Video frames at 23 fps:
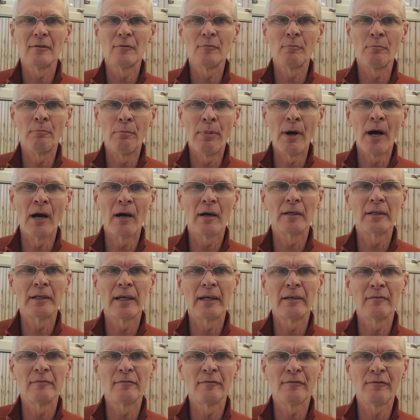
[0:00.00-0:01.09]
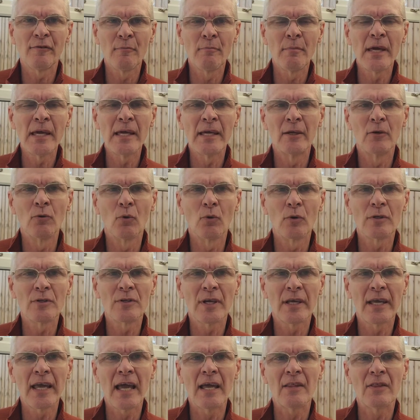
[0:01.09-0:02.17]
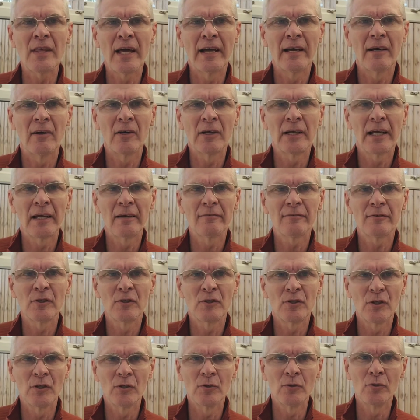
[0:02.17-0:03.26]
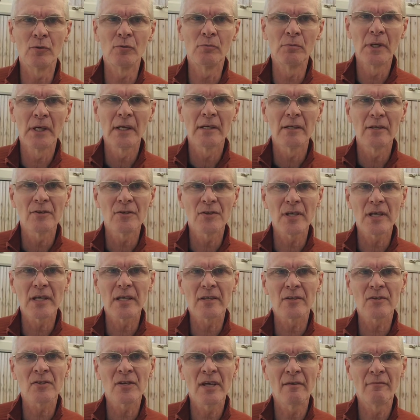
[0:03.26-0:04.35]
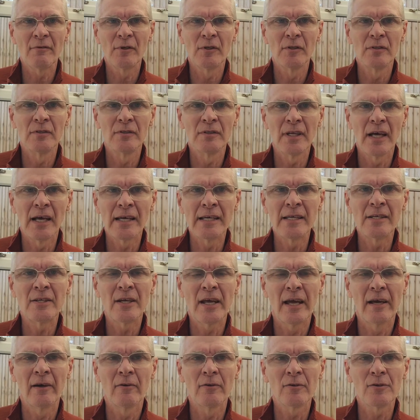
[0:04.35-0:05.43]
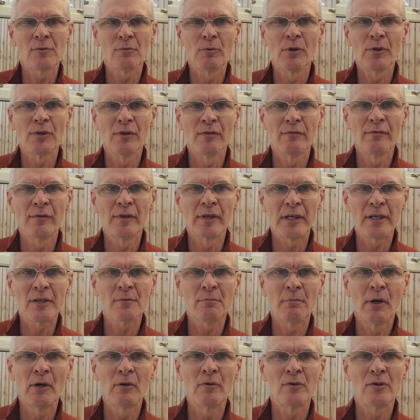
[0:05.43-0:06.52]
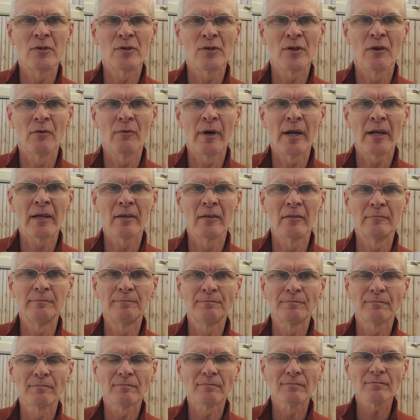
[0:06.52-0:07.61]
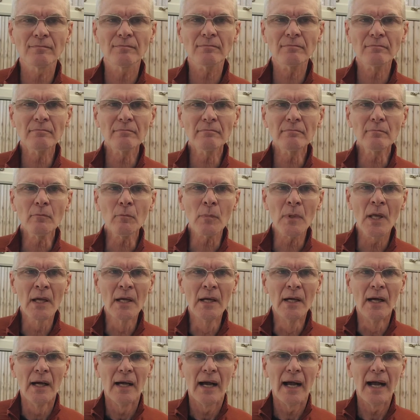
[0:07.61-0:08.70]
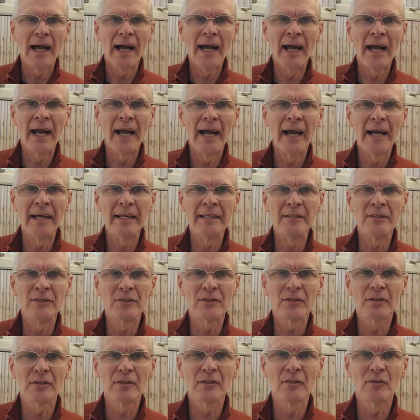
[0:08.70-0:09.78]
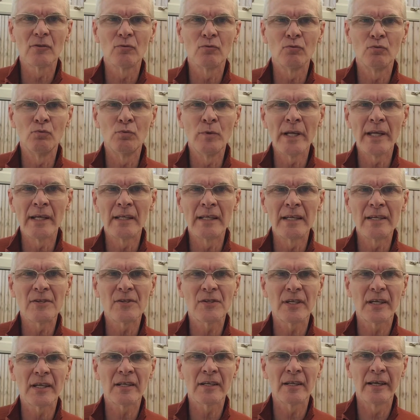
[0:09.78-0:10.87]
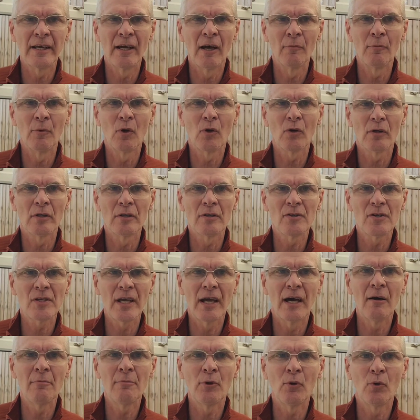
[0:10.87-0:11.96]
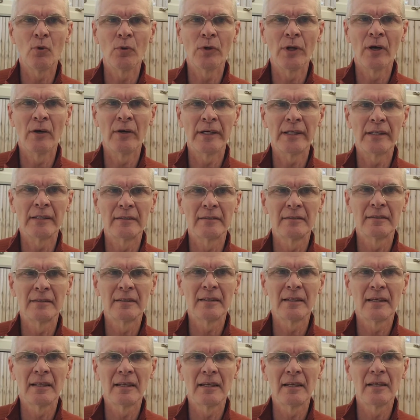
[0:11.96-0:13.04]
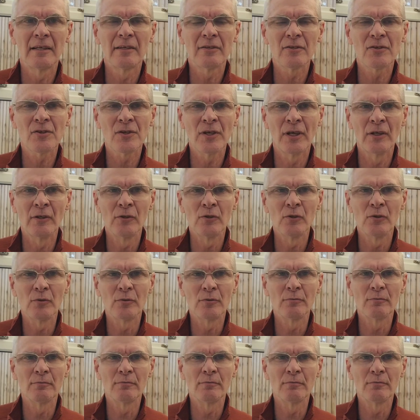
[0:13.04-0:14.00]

But for me, in order to get that, I'd have to do 6, 7, 8 hours worth of exposures, I reckon. And realistically, I'm not going to sit up all night. So